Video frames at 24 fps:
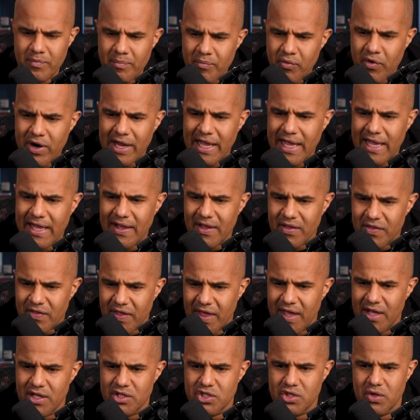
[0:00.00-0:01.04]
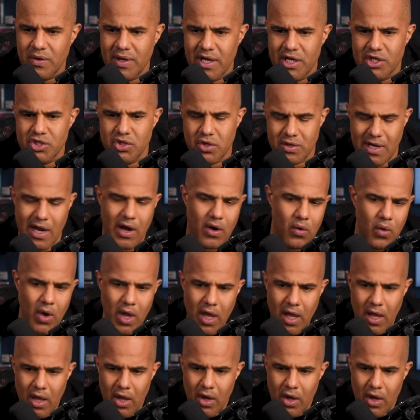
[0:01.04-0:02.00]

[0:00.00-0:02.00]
bringing things to issue. Now,